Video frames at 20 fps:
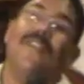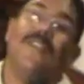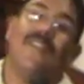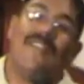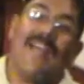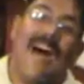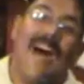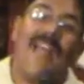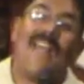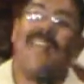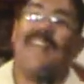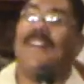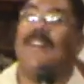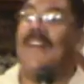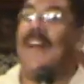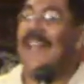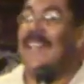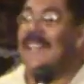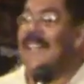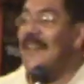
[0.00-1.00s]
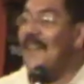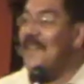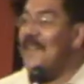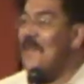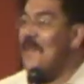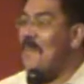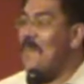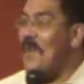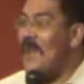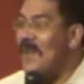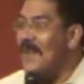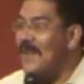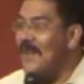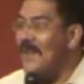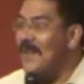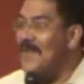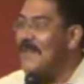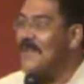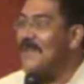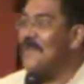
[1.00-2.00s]
you're dying right there in your
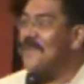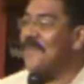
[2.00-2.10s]
pew.